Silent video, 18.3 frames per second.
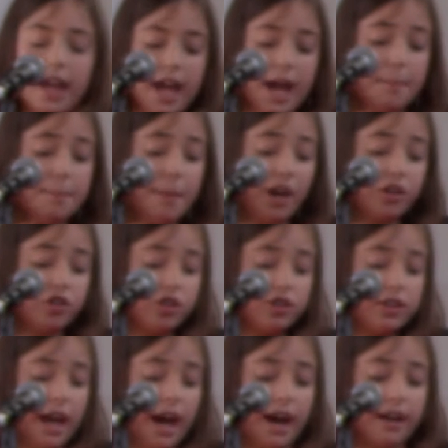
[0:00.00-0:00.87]

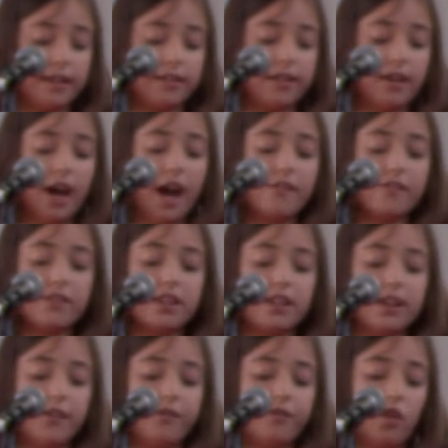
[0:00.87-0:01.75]
Imagine that, having
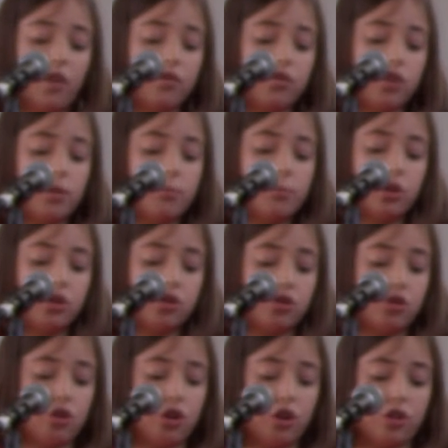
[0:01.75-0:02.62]
to live off someone's
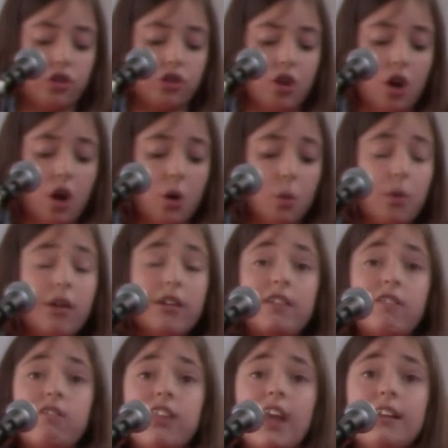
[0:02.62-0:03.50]
trust. What
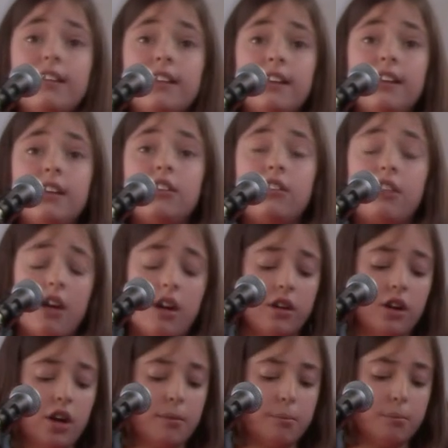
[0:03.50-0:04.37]
if they didn't
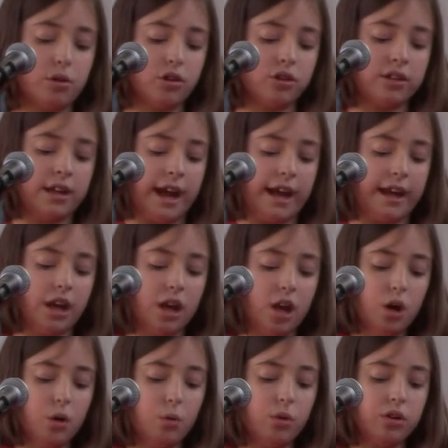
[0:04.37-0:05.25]
turn up one day?
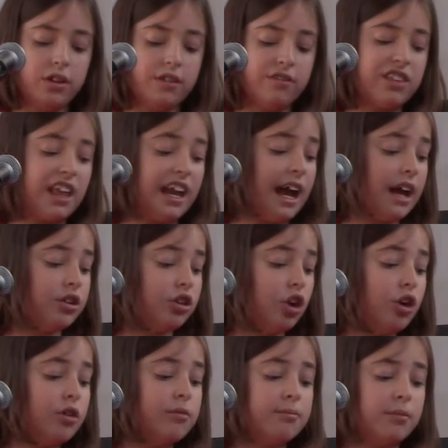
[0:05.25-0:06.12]
What if they had
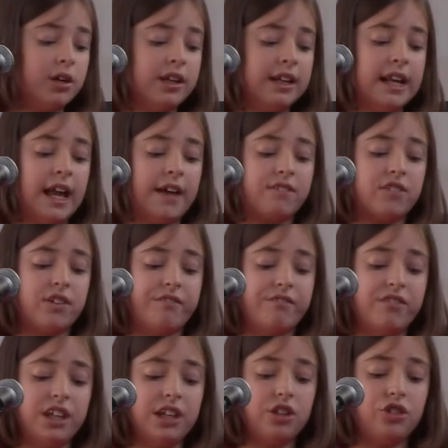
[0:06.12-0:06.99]
no money left to
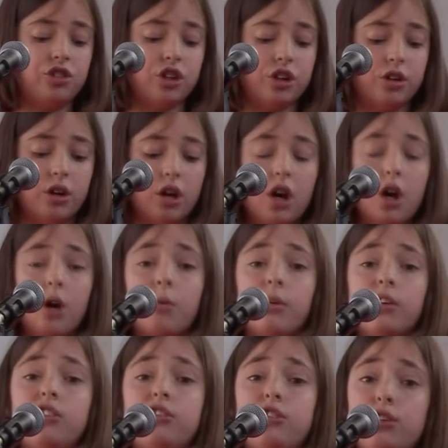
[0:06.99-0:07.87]
feed you?
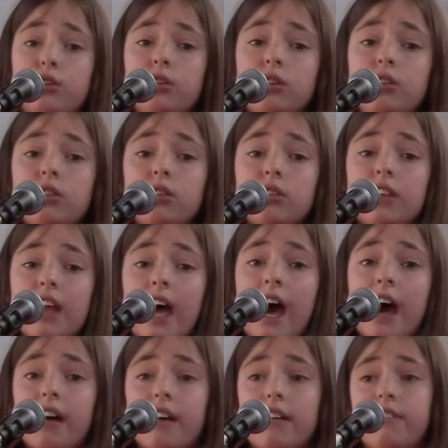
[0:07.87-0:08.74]
Would you do
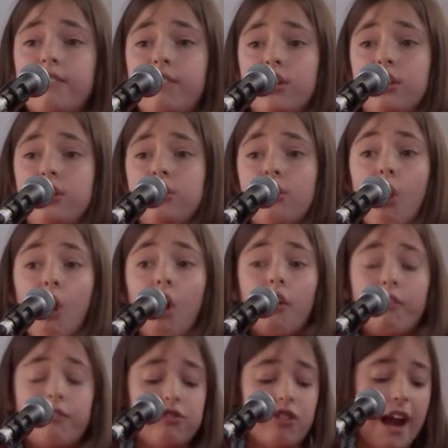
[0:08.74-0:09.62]
that for
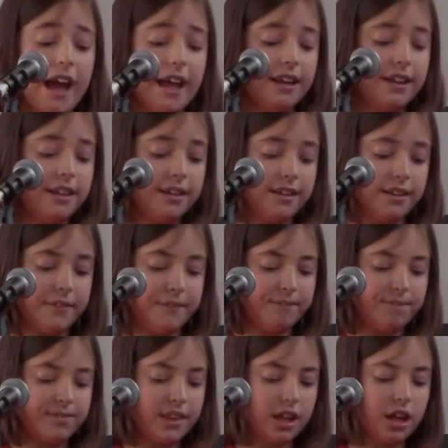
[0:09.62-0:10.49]
your friend?
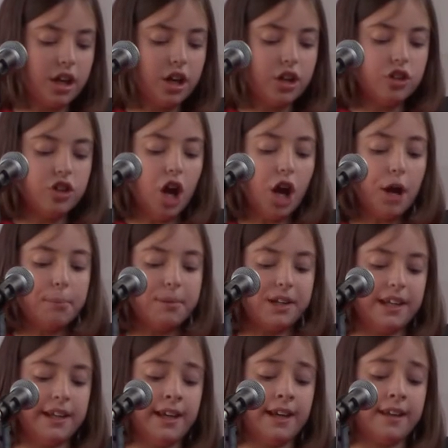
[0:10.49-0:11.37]

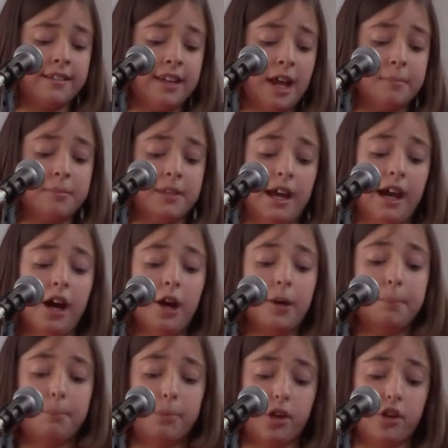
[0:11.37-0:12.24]
Nobody except the
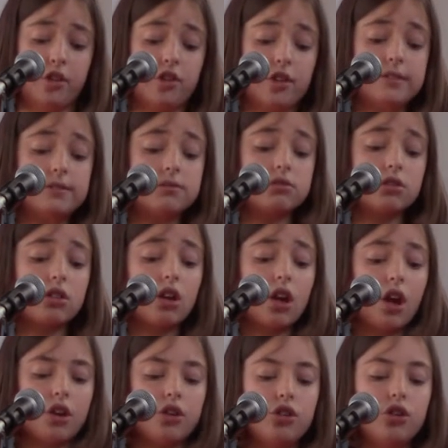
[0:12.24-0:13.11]
helpers
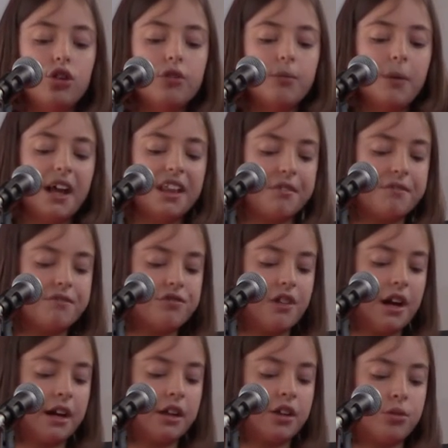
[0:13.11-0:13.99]
knew where the
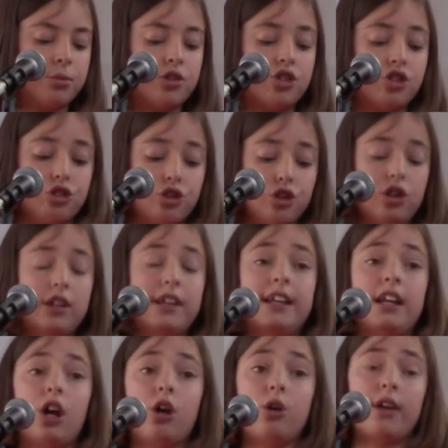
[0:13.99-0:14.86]
Franks were
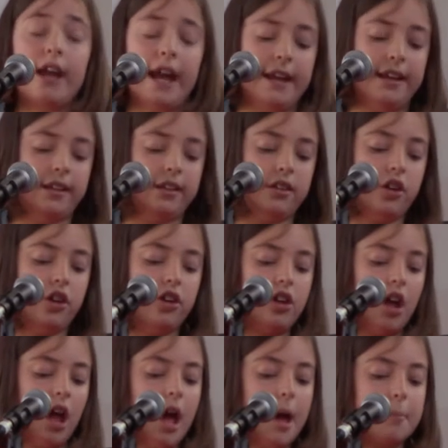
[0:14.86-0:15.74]
truly
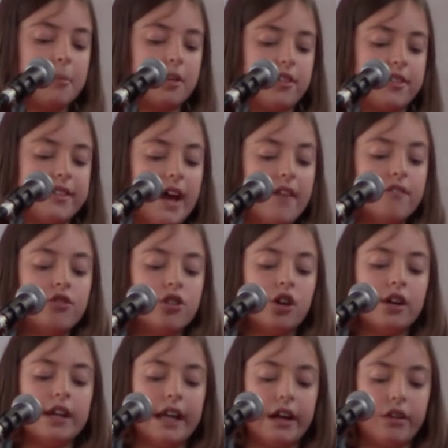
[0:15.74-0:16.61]
located because
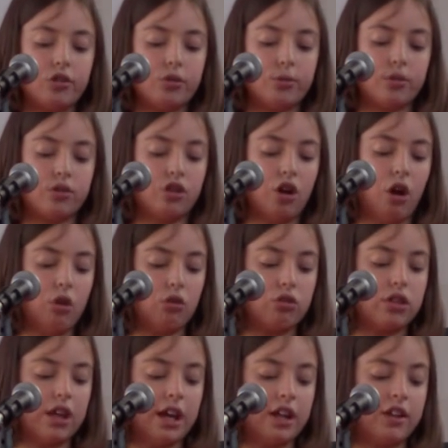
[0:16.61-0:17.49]
everyone else was
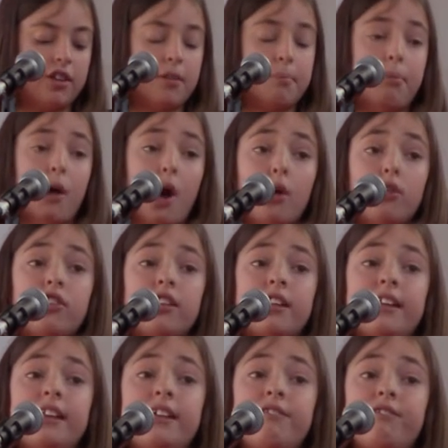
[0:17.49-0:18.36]
told they had
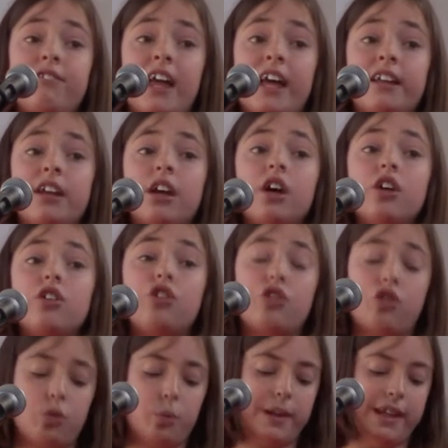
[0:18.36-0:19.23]
supposedly fled to
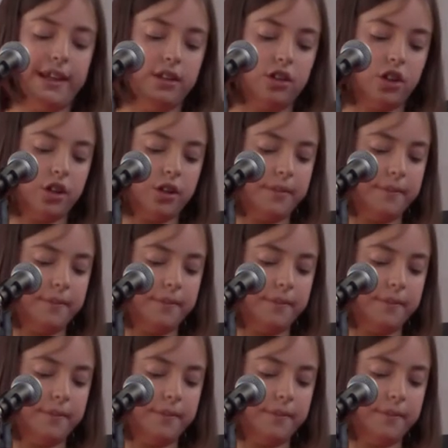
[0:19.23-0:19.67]
Sweden.